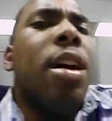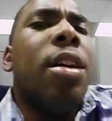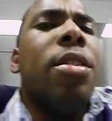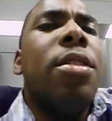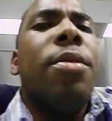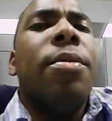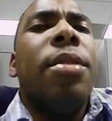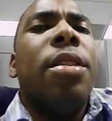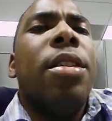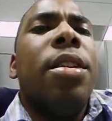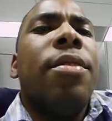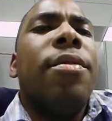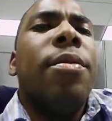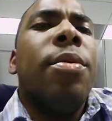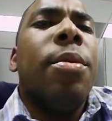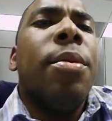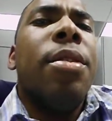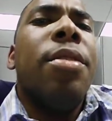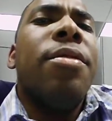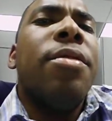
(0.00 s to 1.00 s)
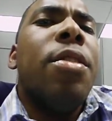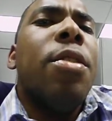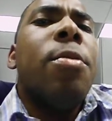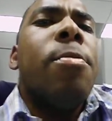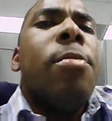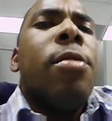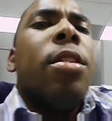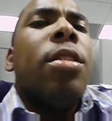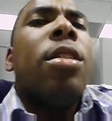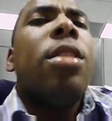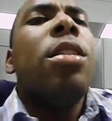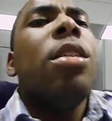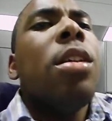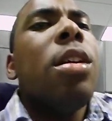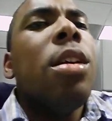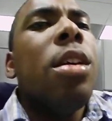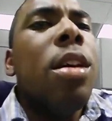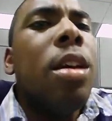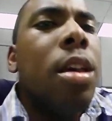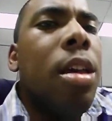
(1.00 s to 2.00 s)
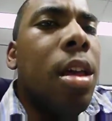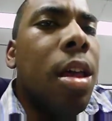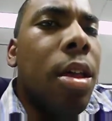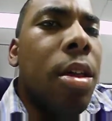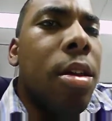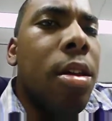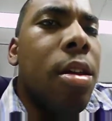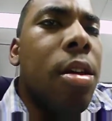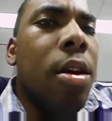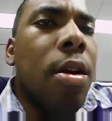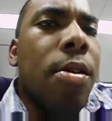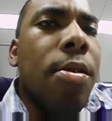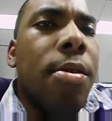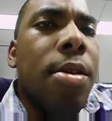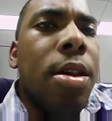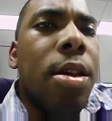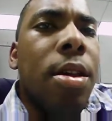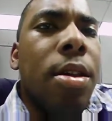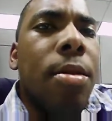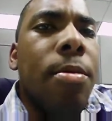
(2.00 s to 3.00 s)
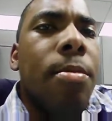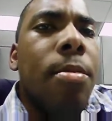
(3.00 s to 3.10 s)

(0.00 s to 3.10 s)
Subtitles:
I don't know what he does for the Raiders though, but they